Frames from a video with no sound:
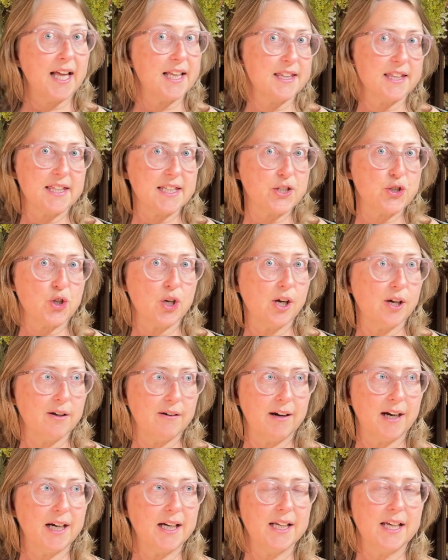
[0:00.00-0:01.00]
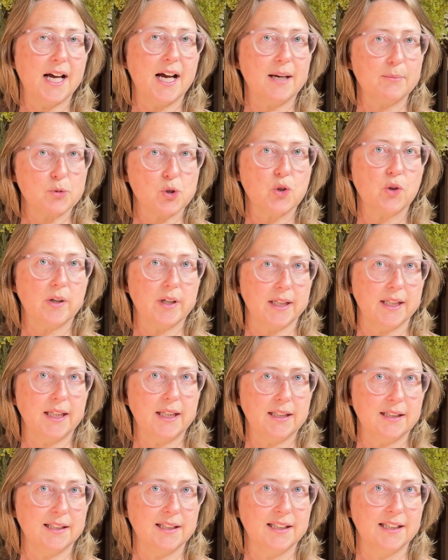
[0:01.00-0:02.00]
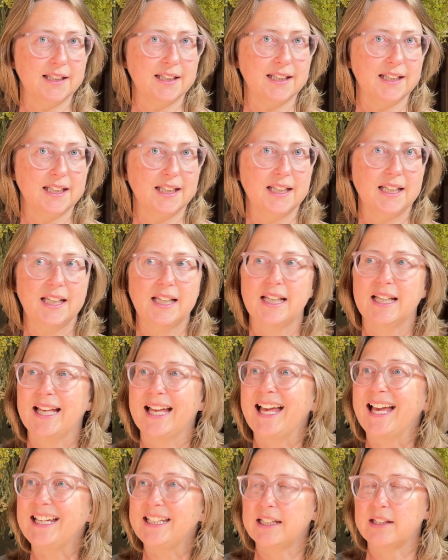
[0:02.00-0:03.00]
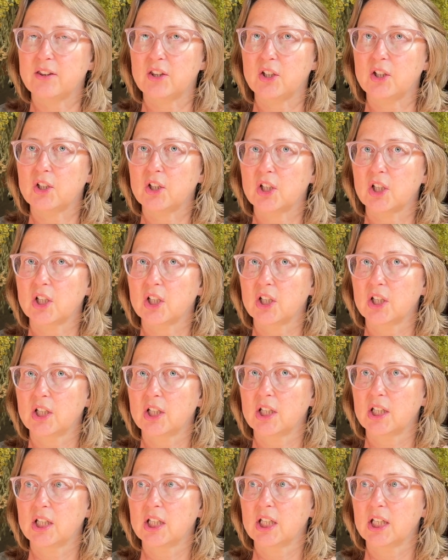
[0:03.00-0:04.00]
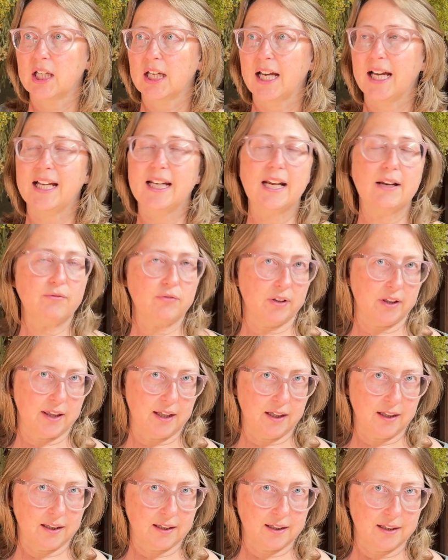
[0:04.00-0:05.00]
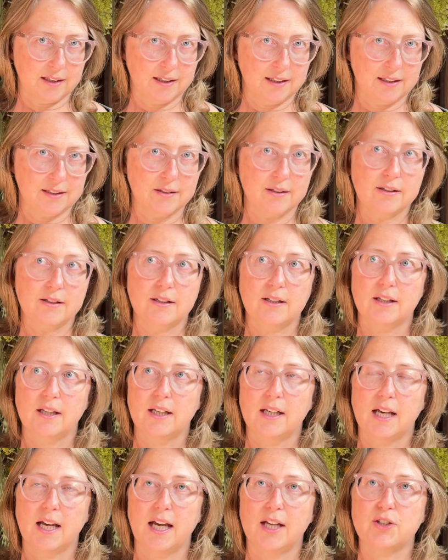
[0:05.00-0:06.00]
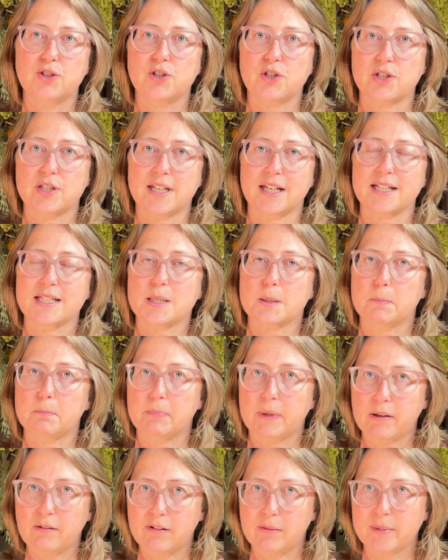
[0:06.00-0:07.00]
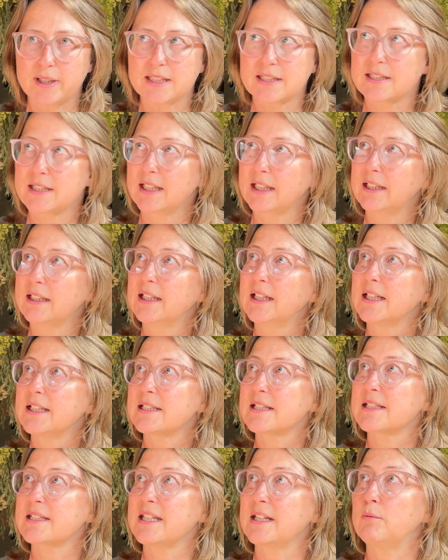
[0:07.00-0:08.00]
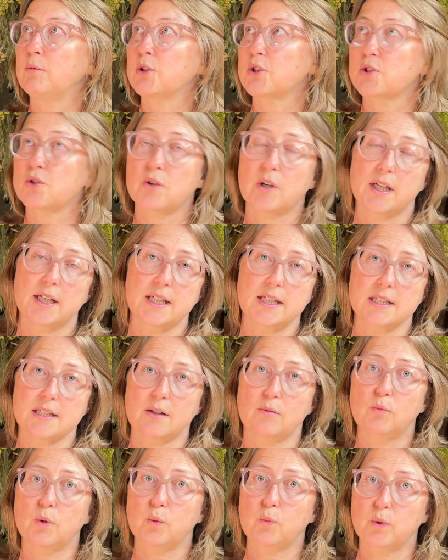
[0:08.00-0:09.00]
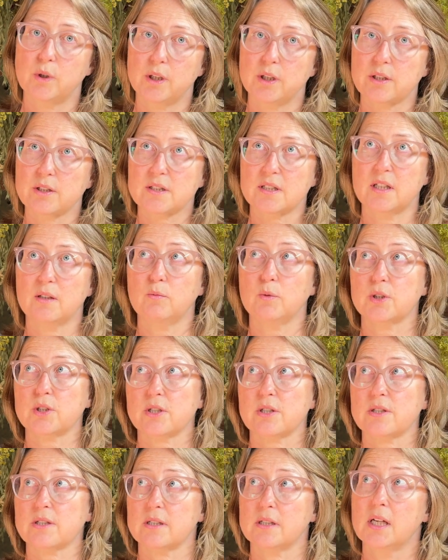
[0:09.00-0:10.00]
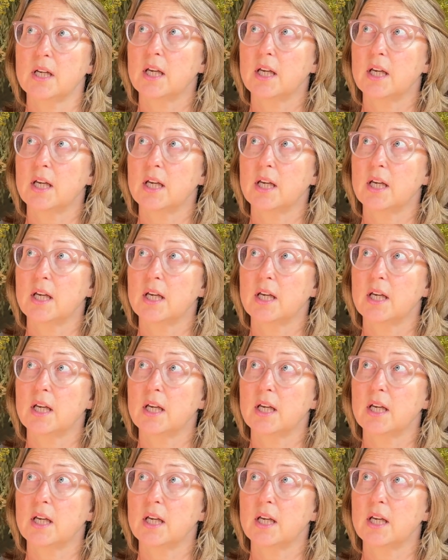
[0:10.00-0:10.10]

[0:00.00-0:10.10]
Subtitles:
This year I am trying anything and everything and just experimenting to see what dries and what works and what doesn't.